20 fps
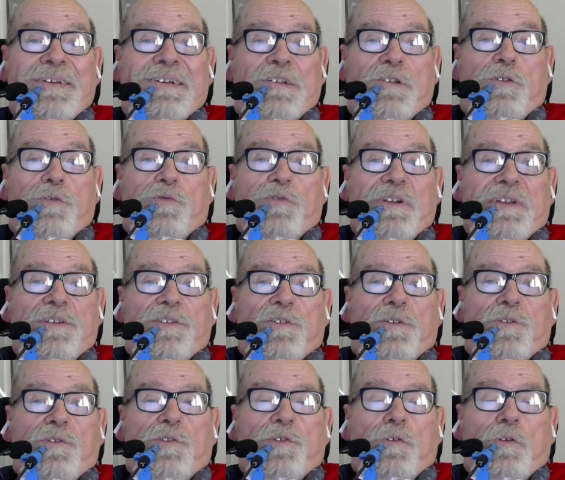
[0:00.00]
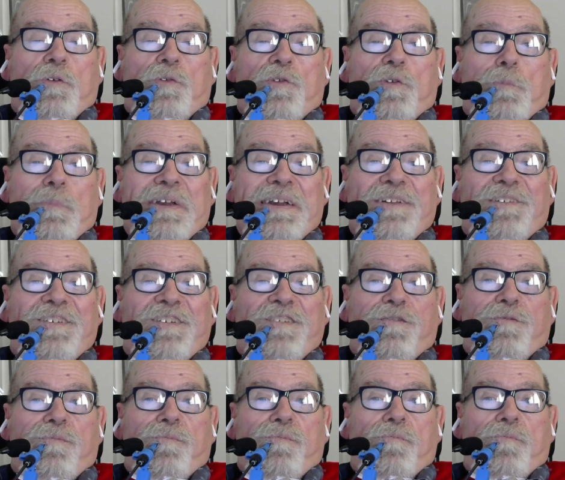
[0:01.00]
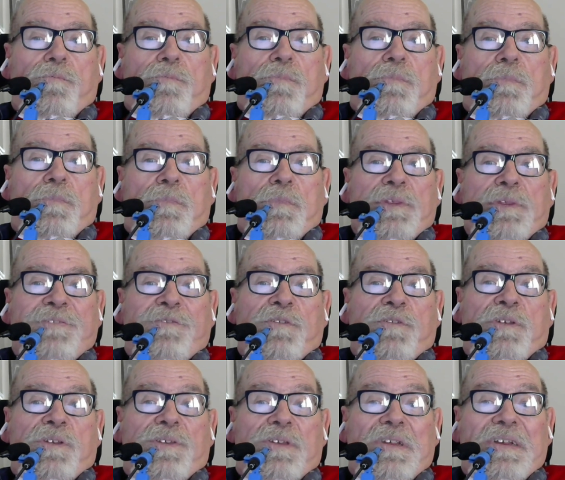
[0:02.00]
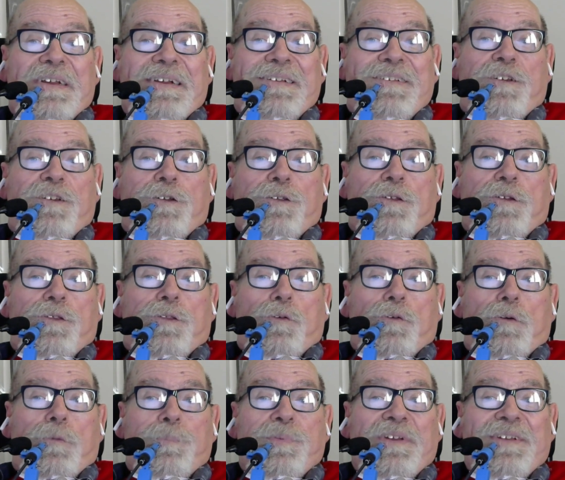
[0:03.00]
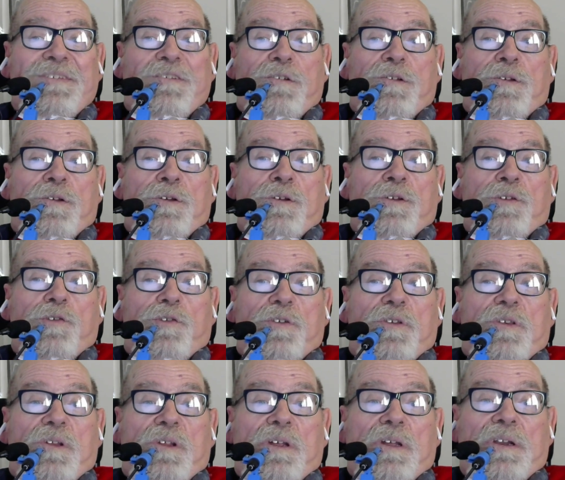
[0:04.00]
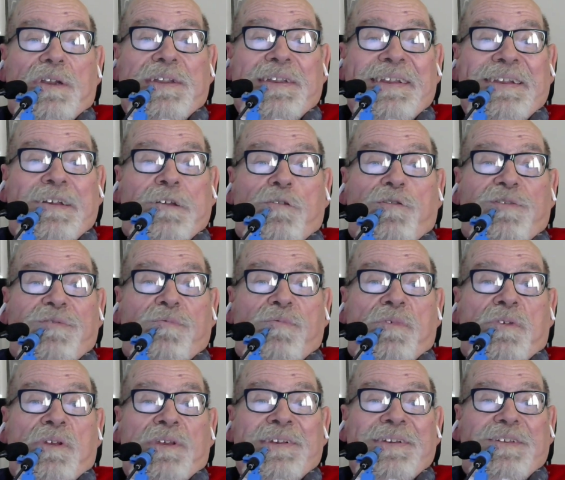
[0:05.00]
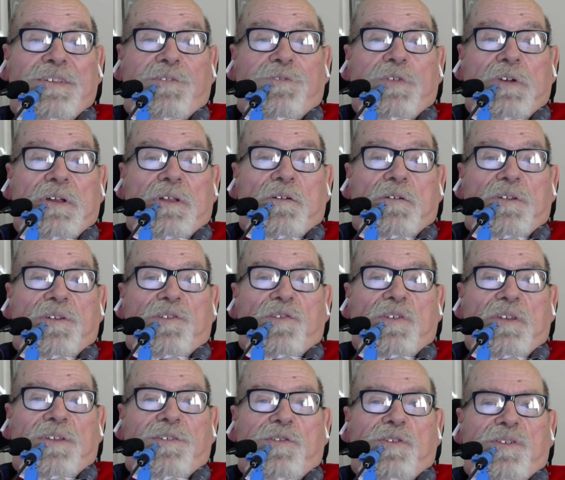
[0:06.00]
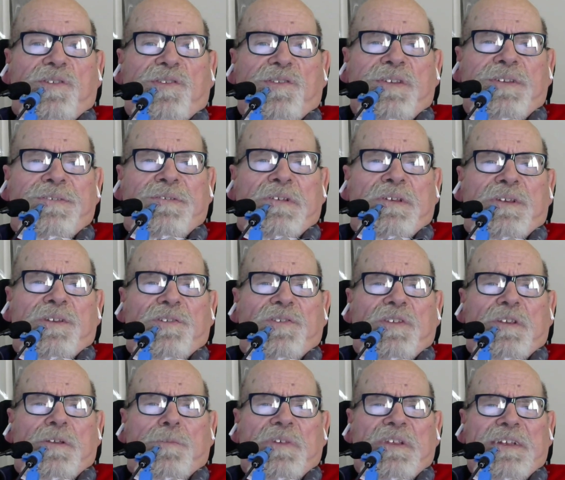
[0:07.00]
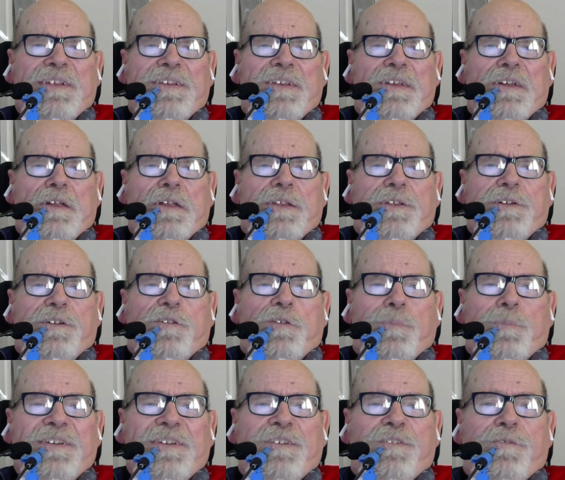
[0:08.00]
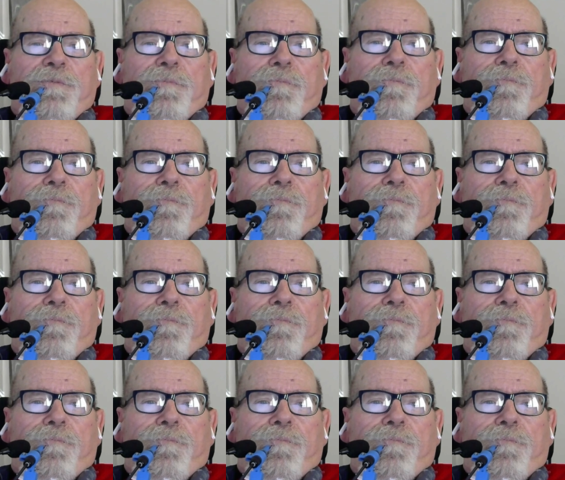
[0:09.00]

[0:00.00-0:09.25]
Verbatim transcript: and to raise concerns about it. The idea that their opinion should not count in the final consensus seemed idiotic to me.